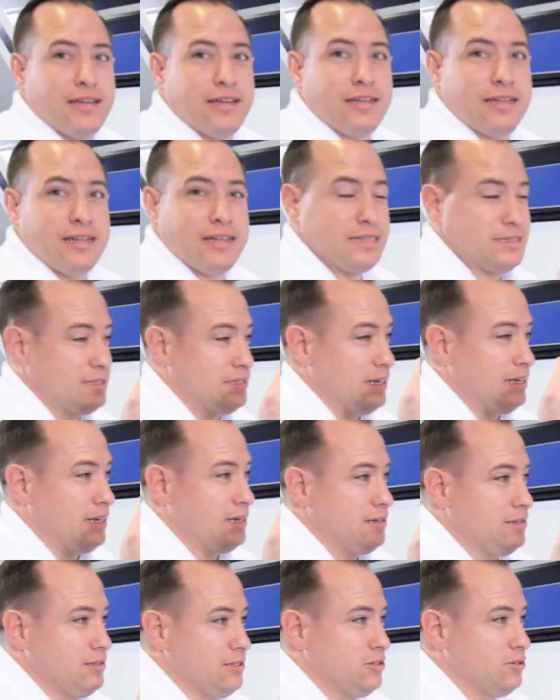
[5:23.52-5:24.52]
This
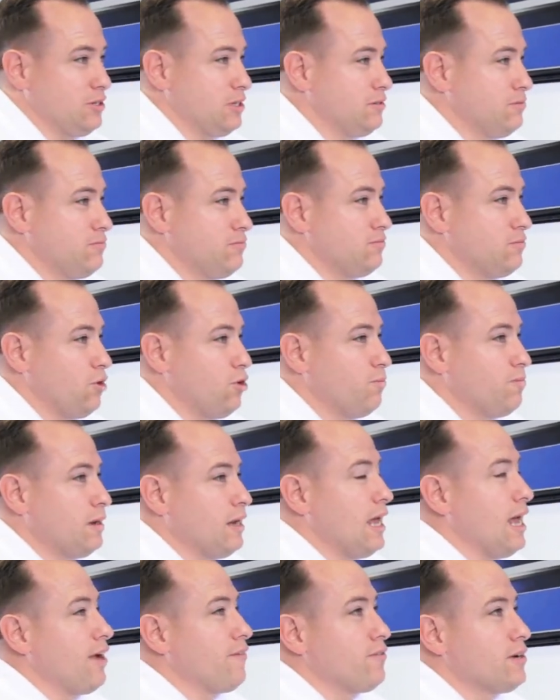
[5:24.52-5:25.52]
thing, you can open
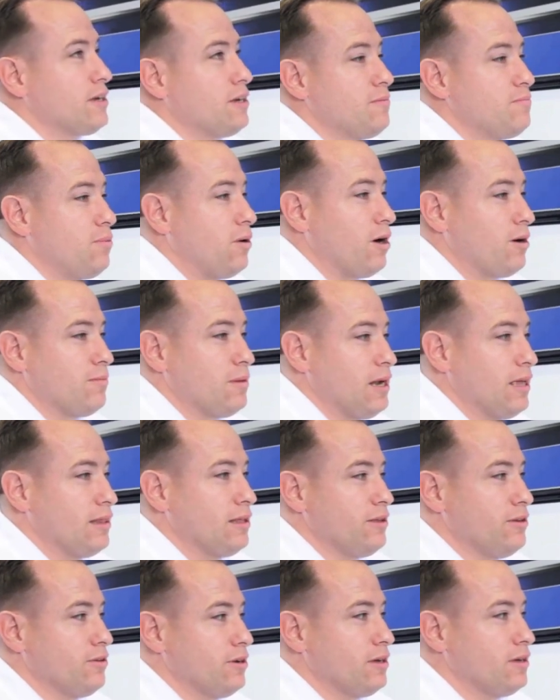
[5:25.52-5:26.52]
every compartment on the
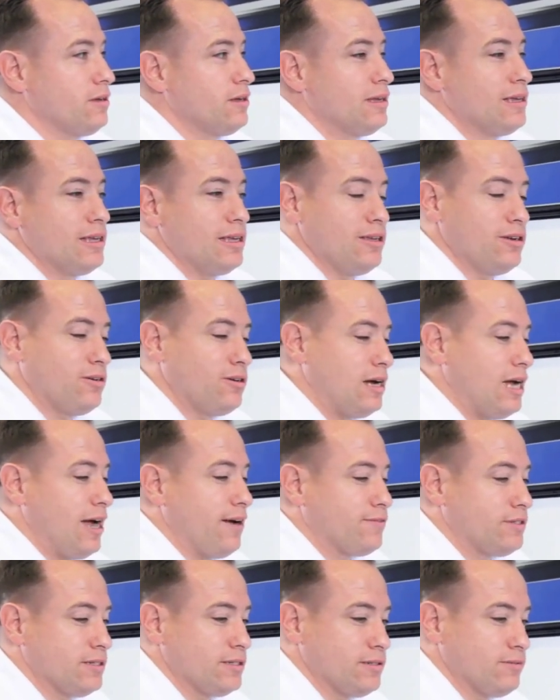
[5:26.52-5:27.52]
unit. You don't
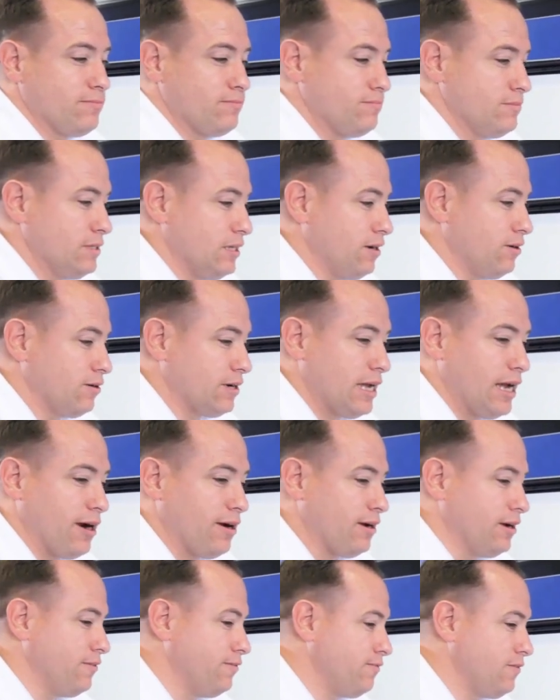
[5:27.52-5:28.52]
have to,
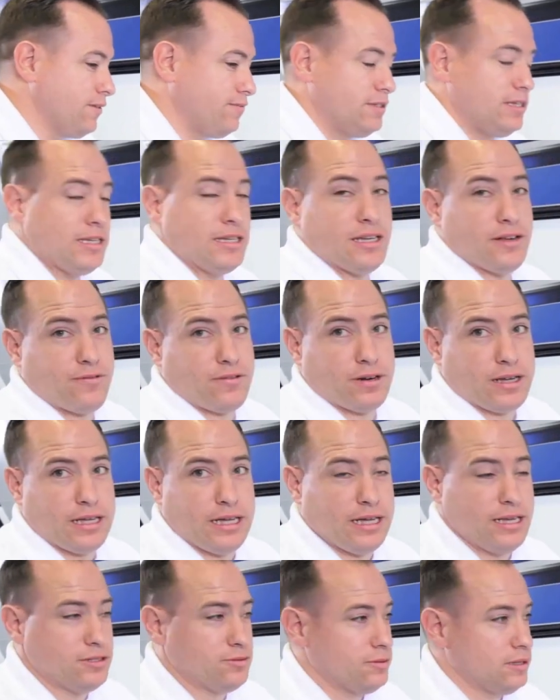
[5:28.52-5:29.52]
carry 15 different
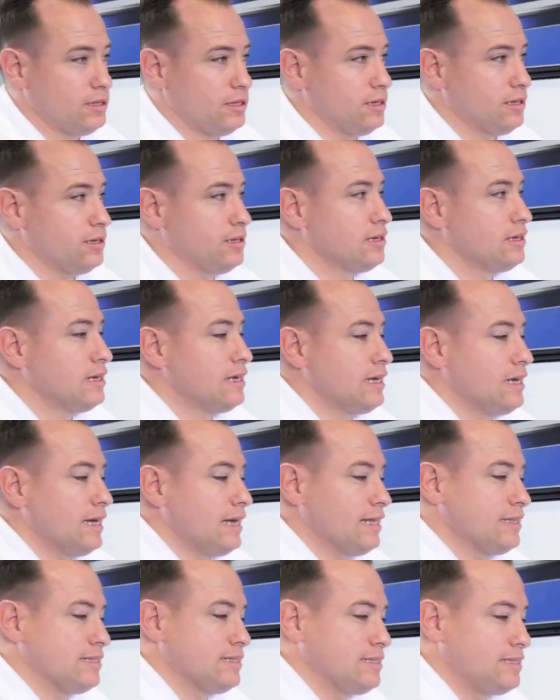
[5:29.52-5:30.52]
keys with you.
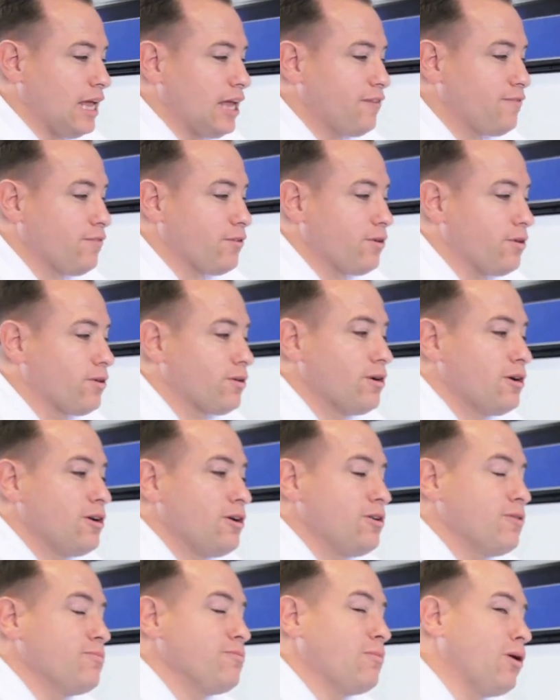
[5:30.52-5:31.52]
It's safer.
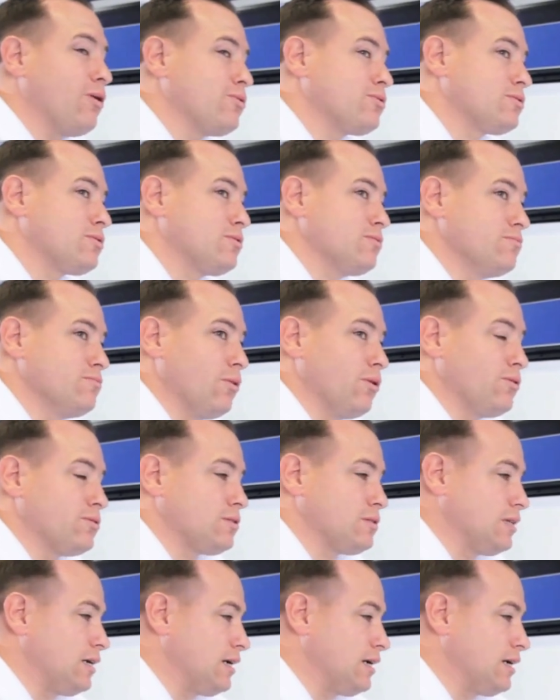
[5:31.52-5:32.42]
Most